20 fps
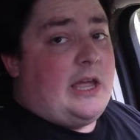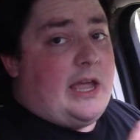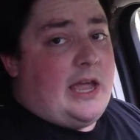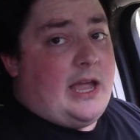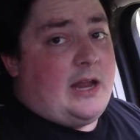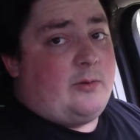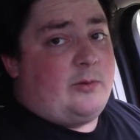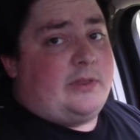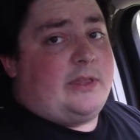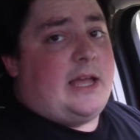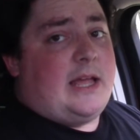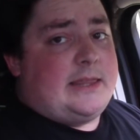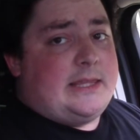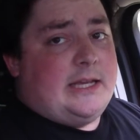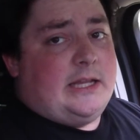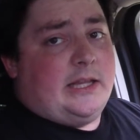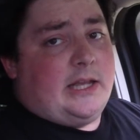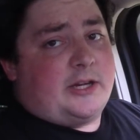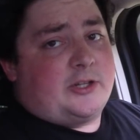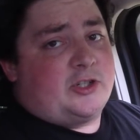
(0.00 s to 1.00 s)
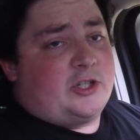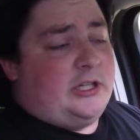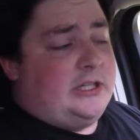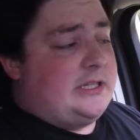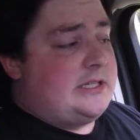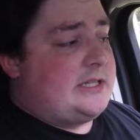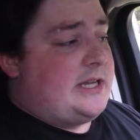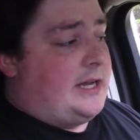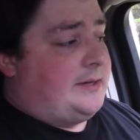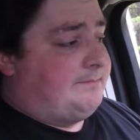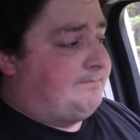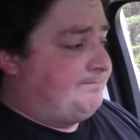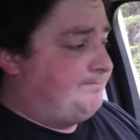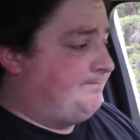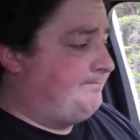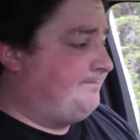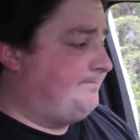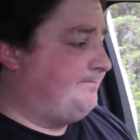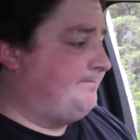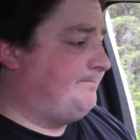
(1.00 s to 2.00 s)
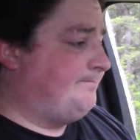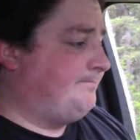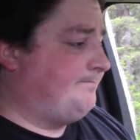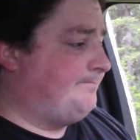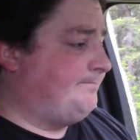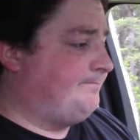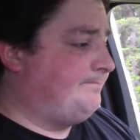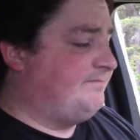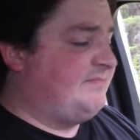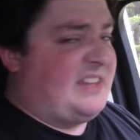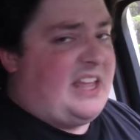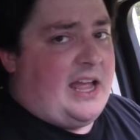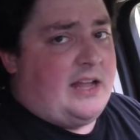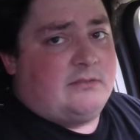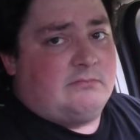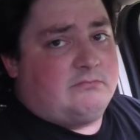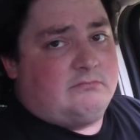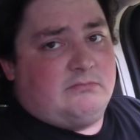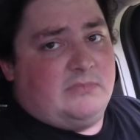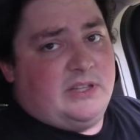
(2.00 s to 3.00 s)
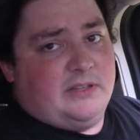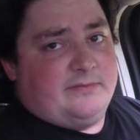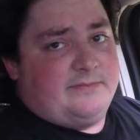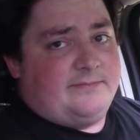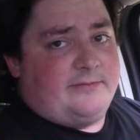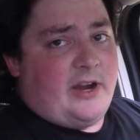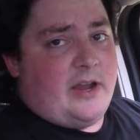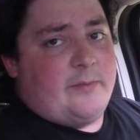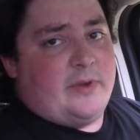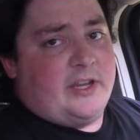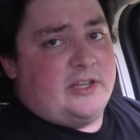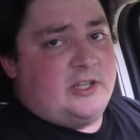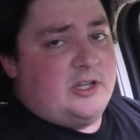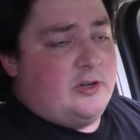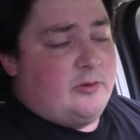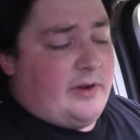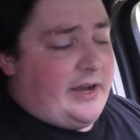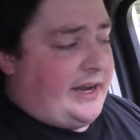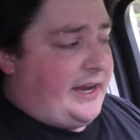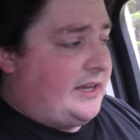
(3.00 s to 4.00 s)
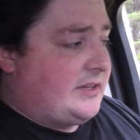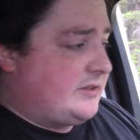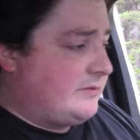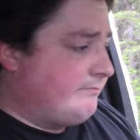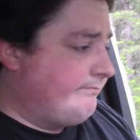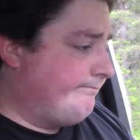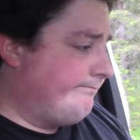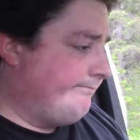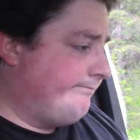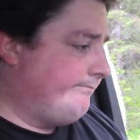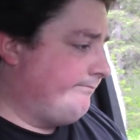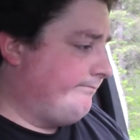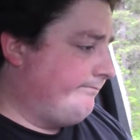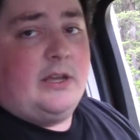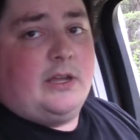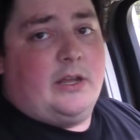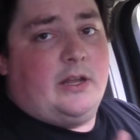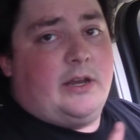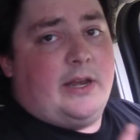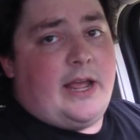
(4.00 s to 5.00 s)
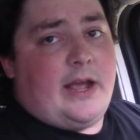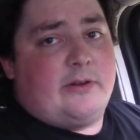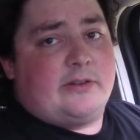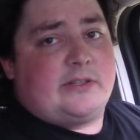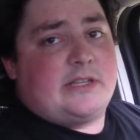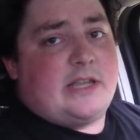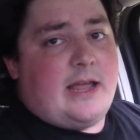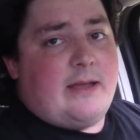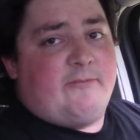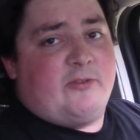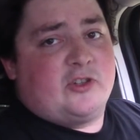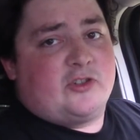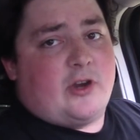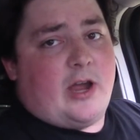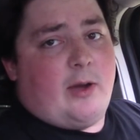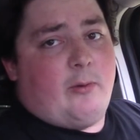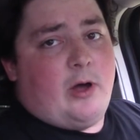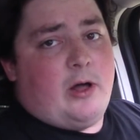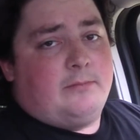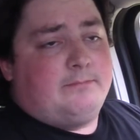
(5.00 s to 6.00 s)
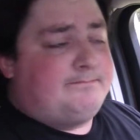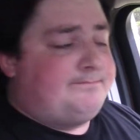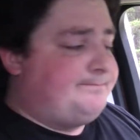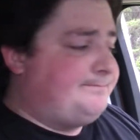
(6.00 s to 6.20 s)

And with that, the electrical is done. And the framing too, I guess. Now it's time for drywall.